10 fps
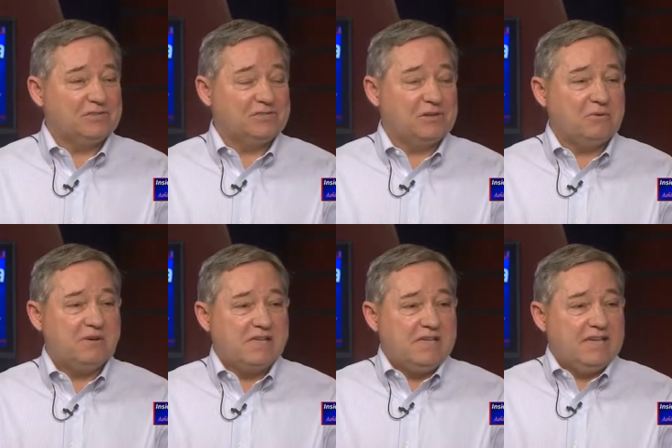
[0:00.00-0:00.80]
So
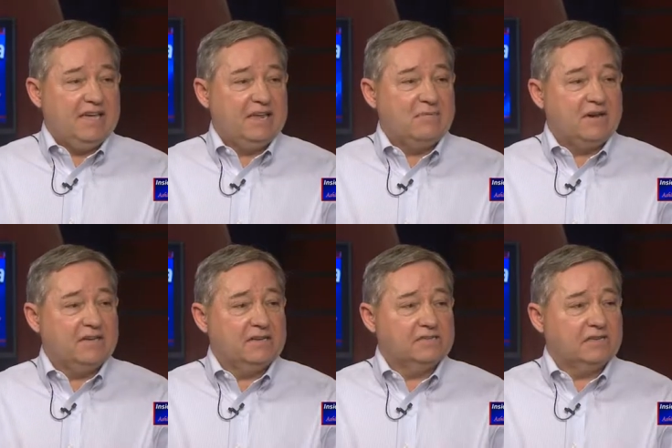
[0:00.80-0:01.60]

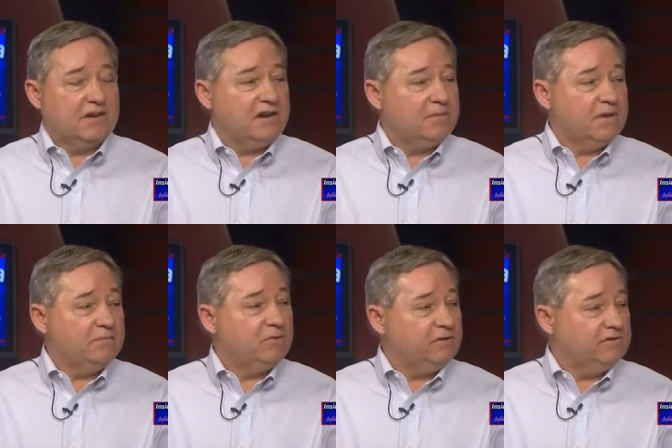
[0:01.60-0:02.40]
anyway, as the economy
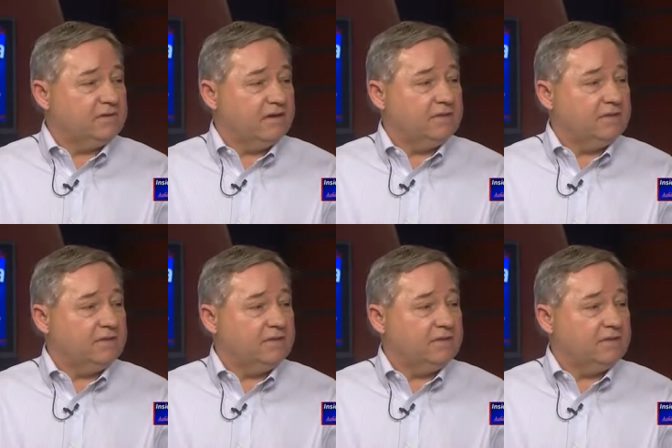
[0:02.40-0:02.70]
improves,